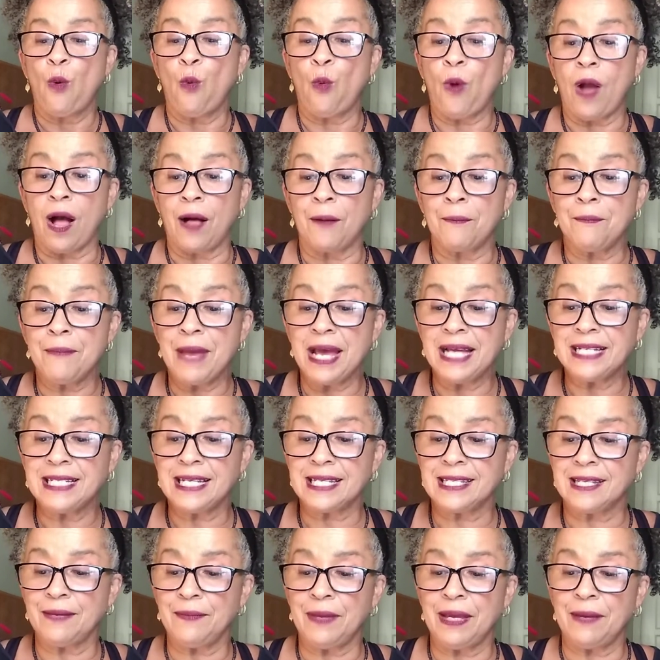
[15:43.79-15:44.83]
Well
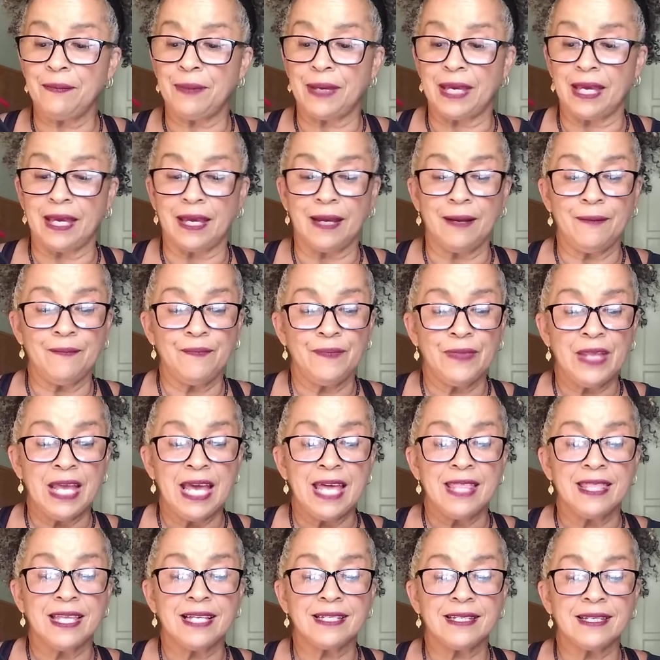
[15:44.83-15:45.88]
meant as it may be,
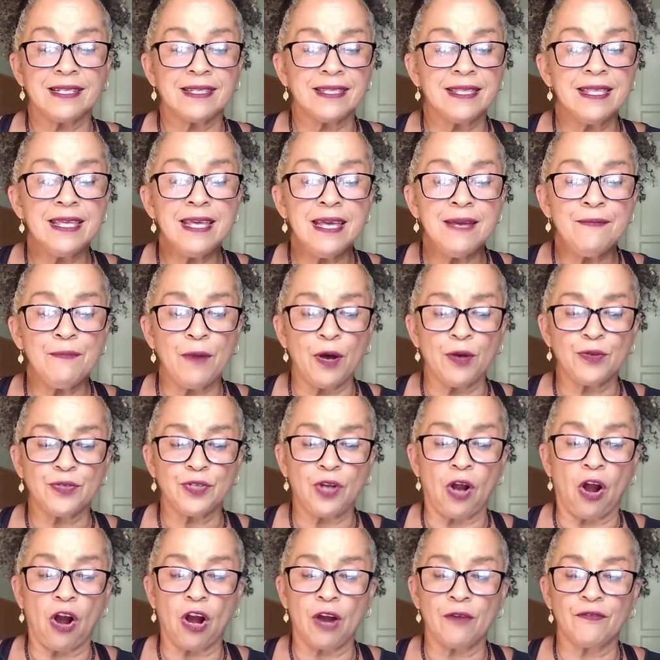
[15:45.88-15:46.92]
this is the
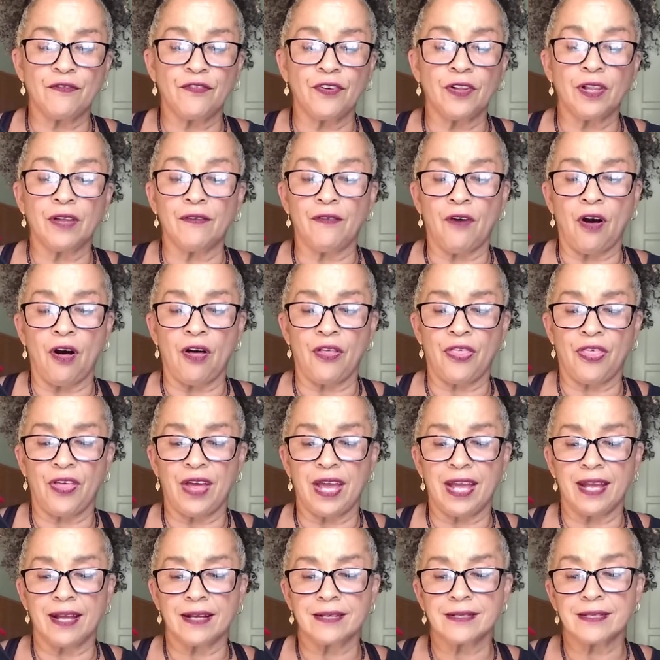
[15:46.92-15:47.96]
most harmful of all
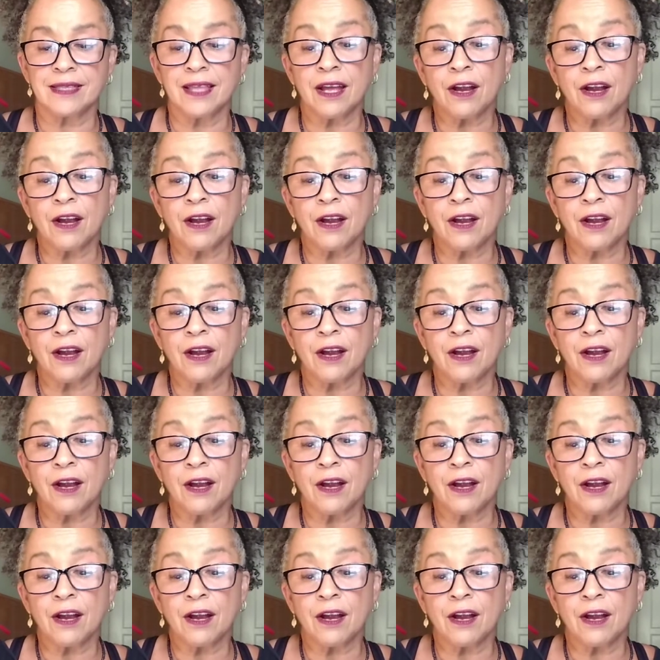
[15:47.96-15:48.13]
things.